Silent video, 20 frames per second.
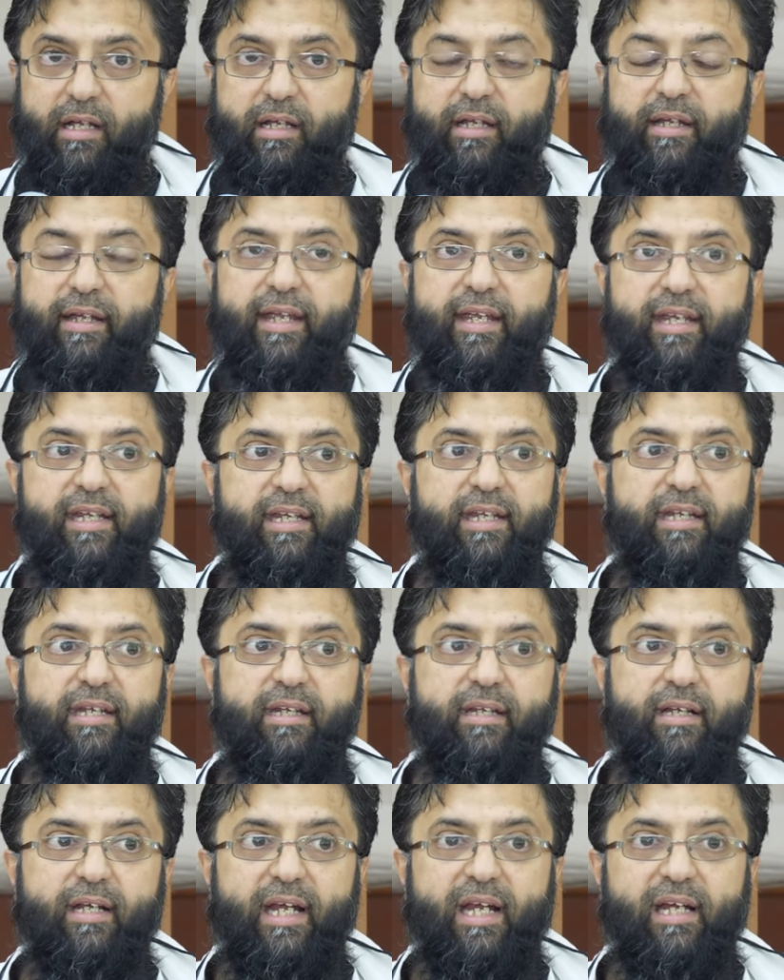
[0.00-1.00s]

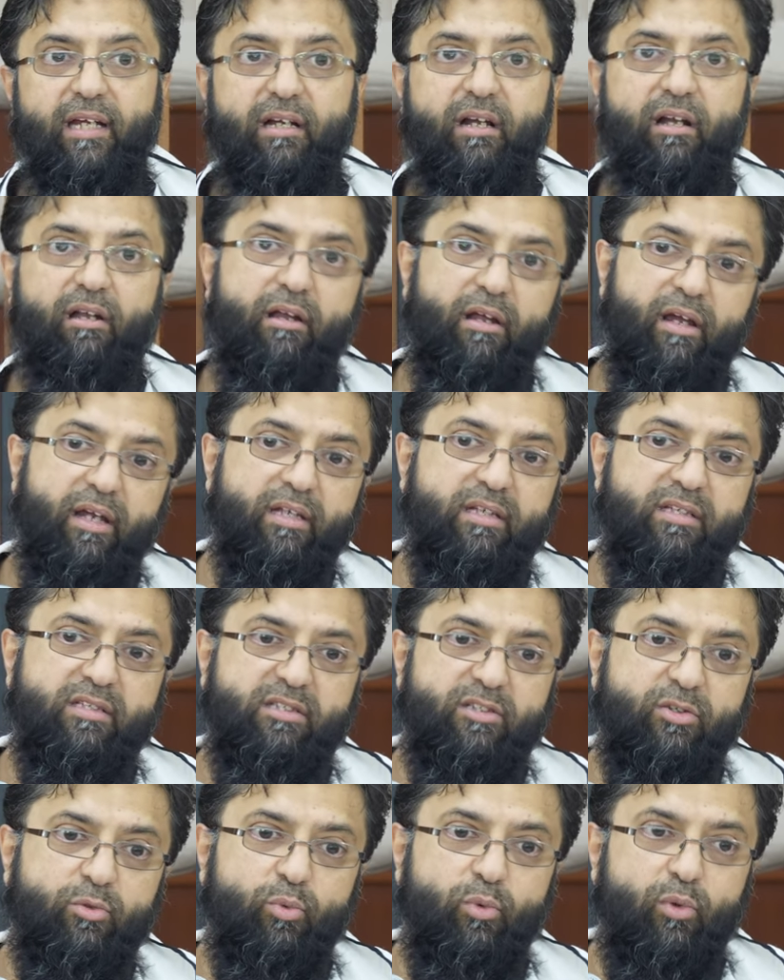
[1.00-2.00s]
he inclines
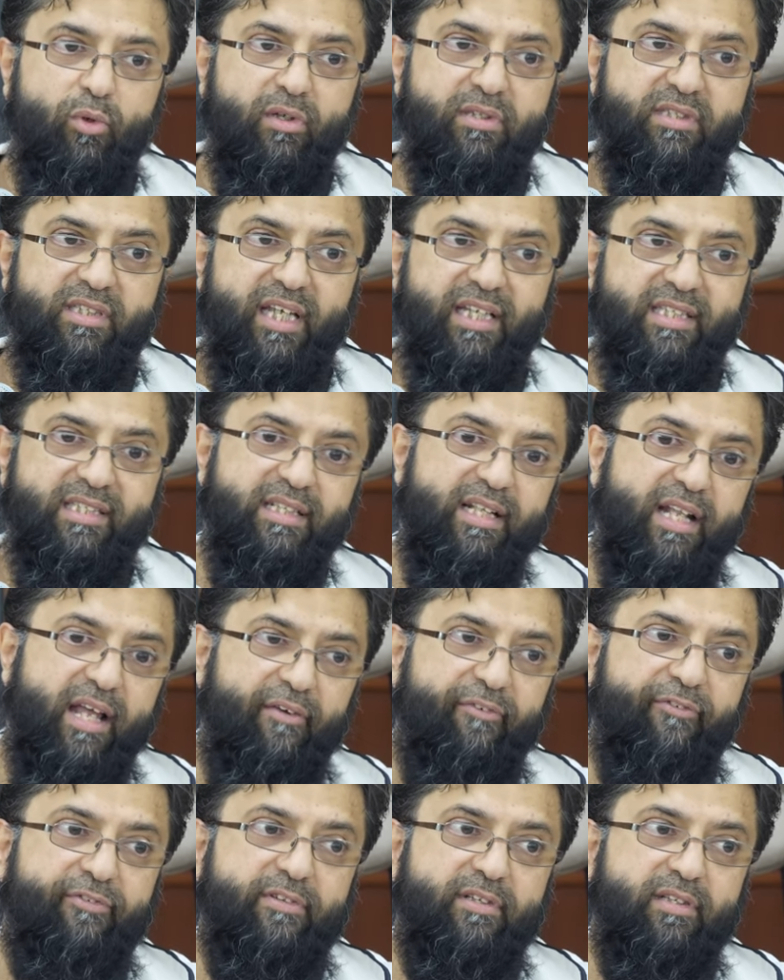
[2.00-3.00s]
towards his
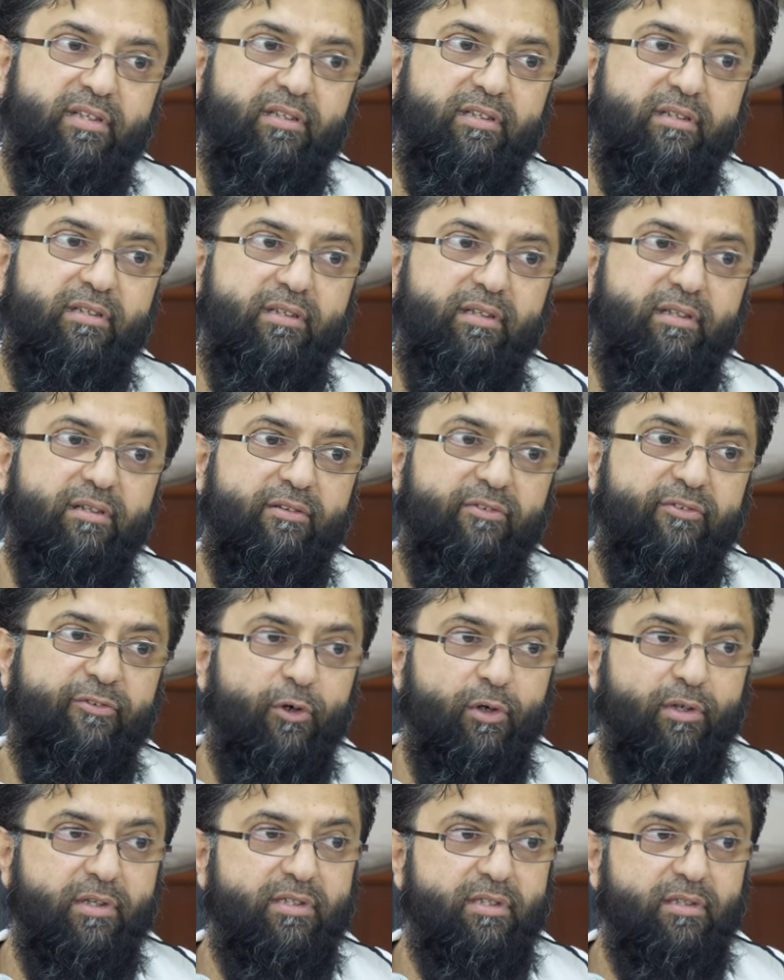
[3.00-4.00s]
left
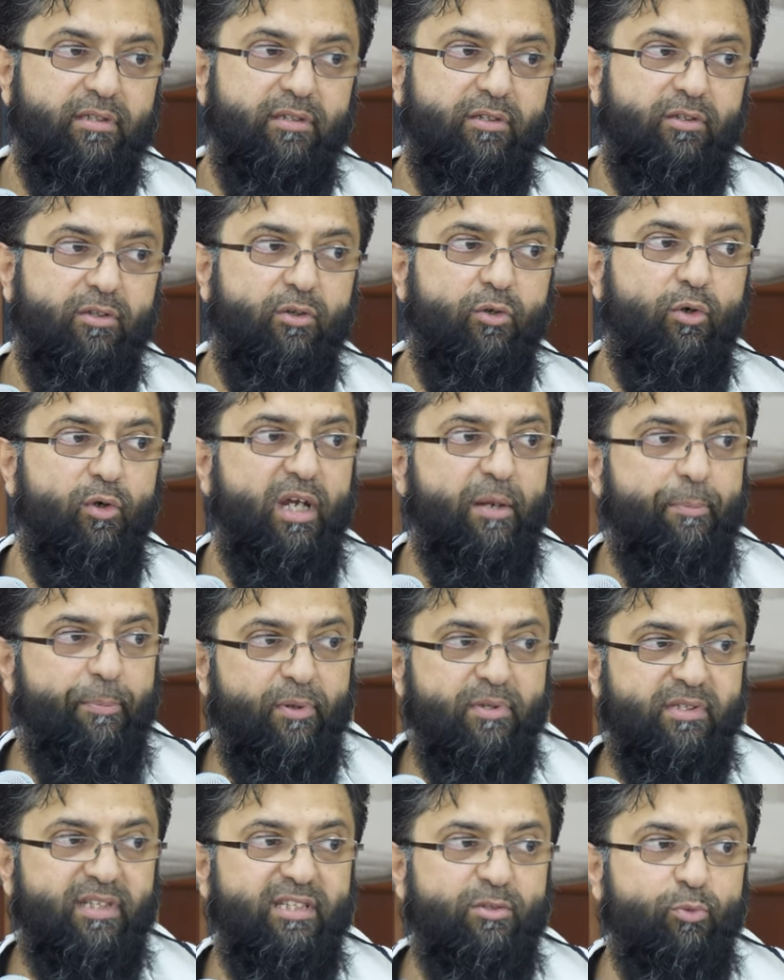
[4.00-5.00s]
foot, or he
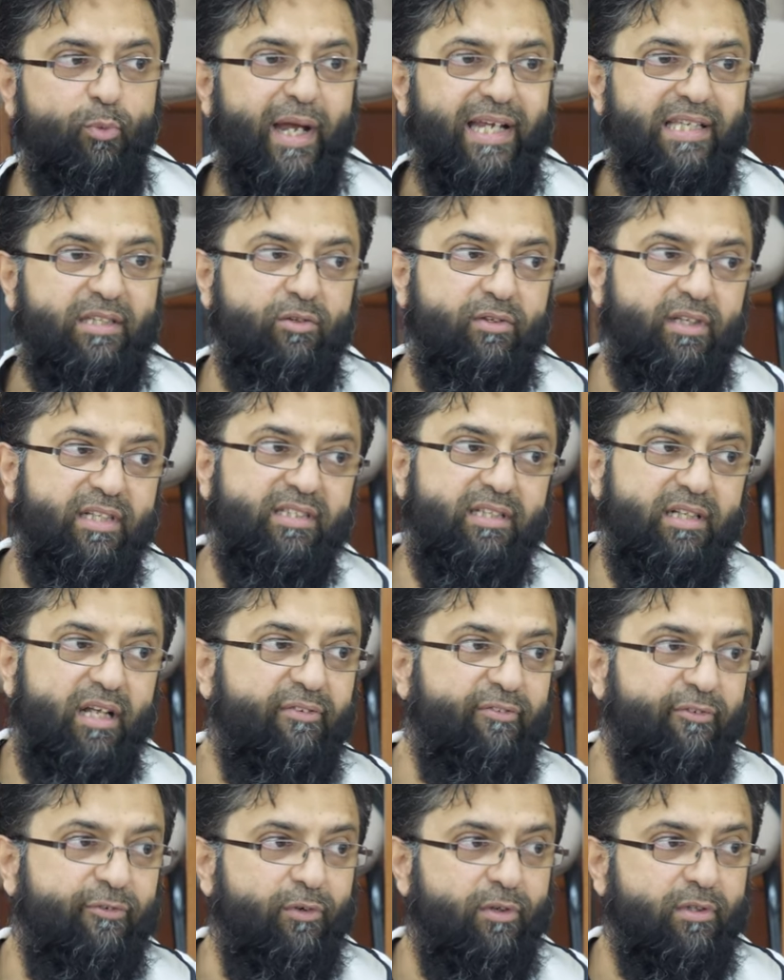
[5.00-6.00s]
puts his weight on his
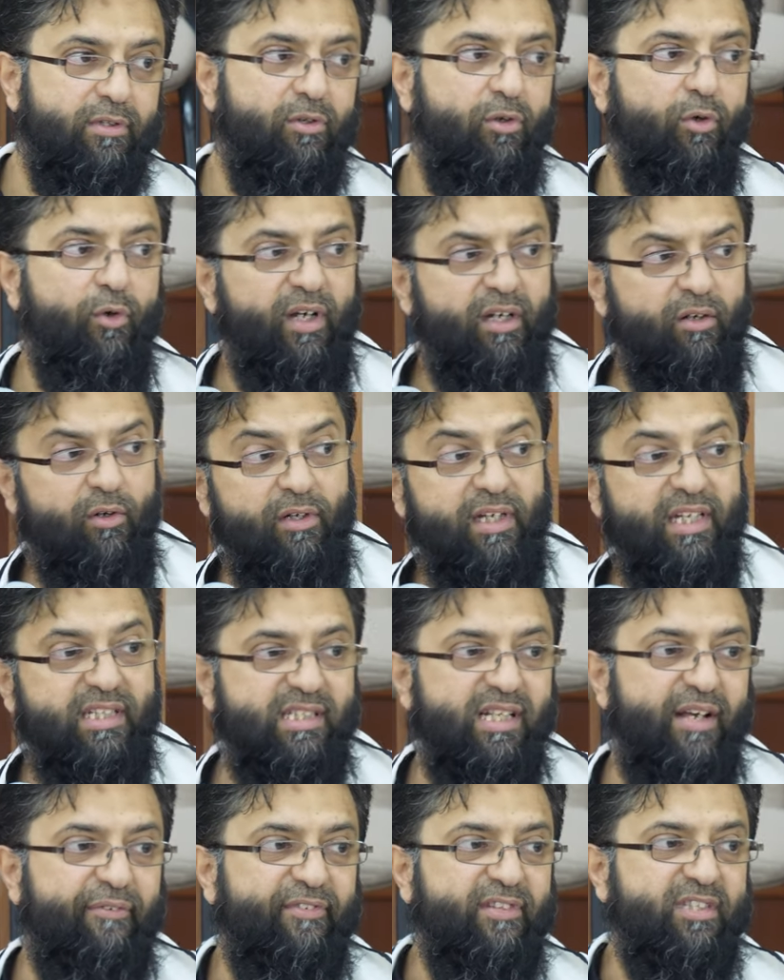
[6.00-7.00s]
left foot, or he, on his
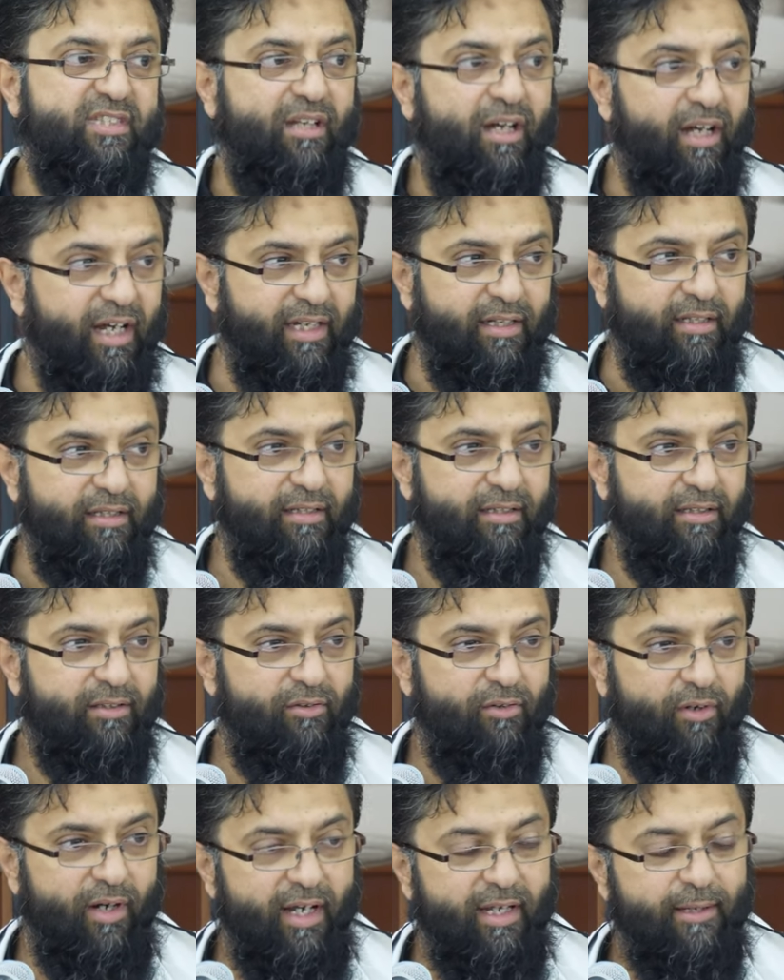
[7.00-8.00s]
left side,
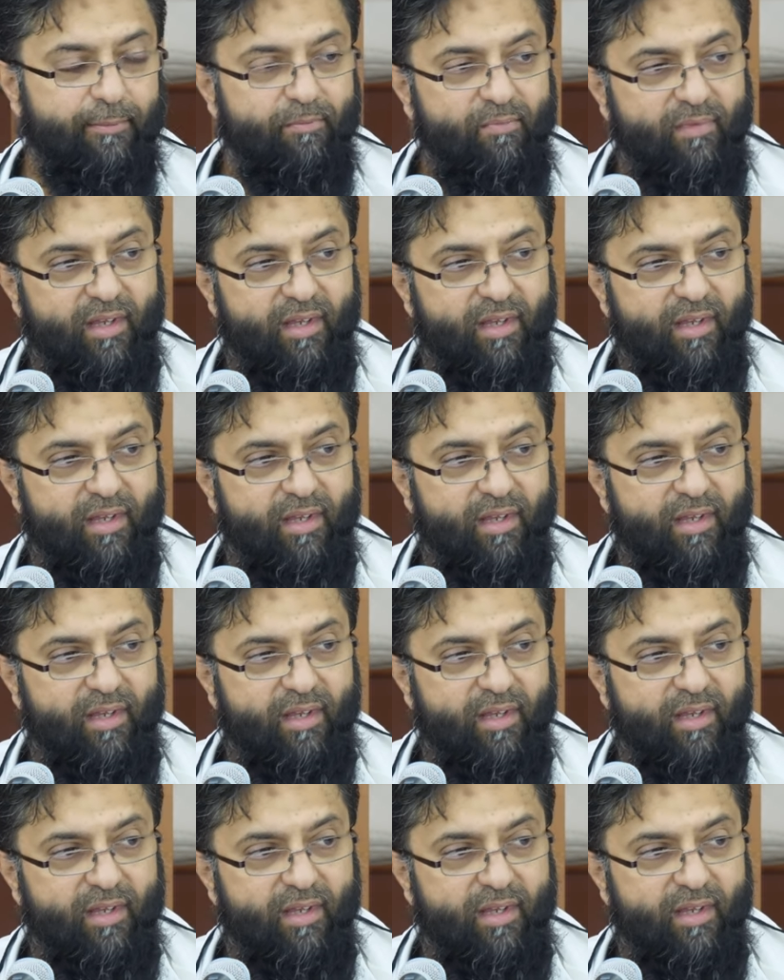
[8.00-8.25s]
right?